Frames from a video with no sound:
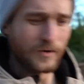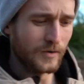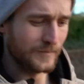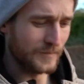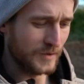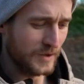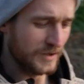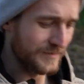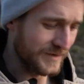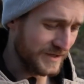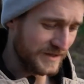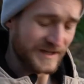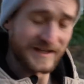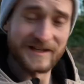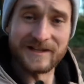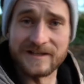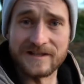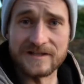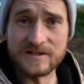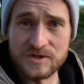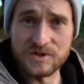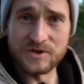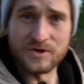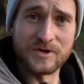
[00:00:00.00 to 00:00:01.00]
I'm going to be
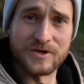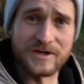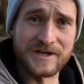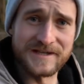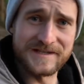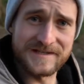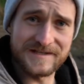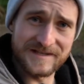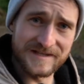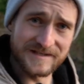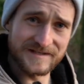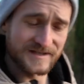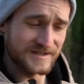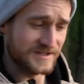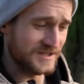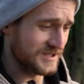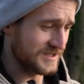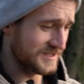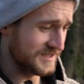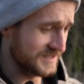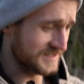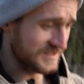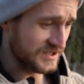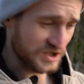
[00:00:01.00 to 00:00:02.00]
thinking during this is I just
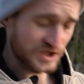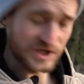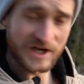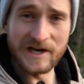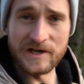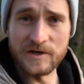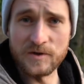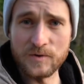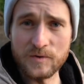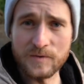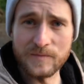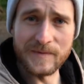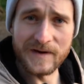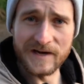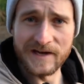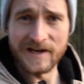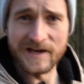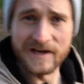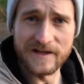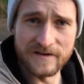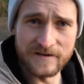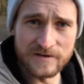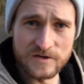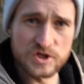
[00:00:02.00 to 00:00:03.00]
need to channel my inner